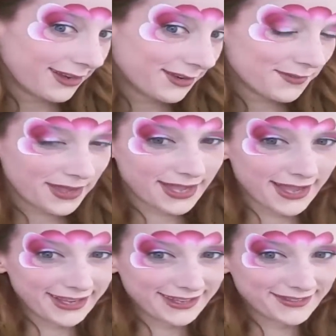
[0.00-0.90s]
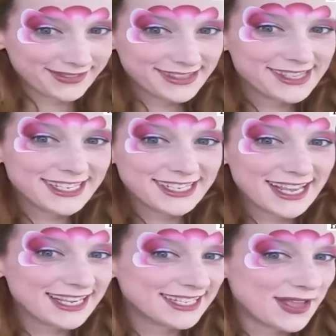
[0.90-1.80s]
under my eye. Just
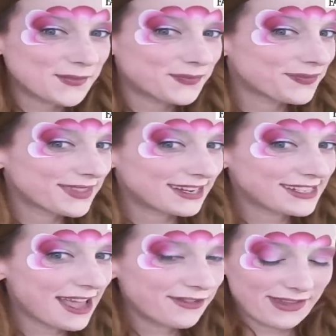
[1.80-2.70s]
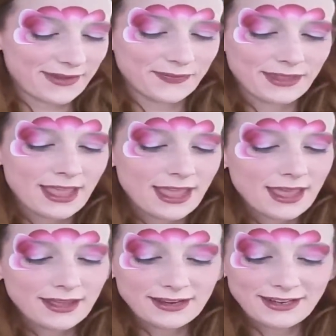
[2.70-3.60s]
like so. There's half of it.
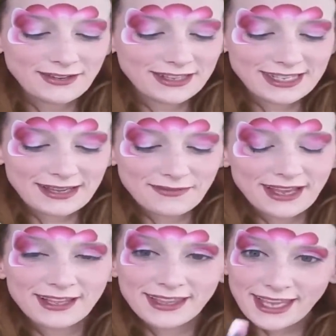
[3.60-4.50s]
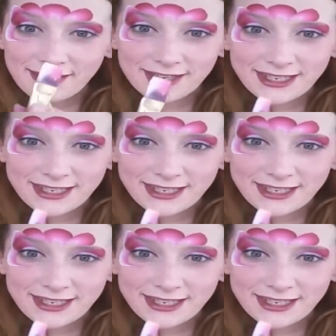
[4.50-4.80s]
Do the same thing on the other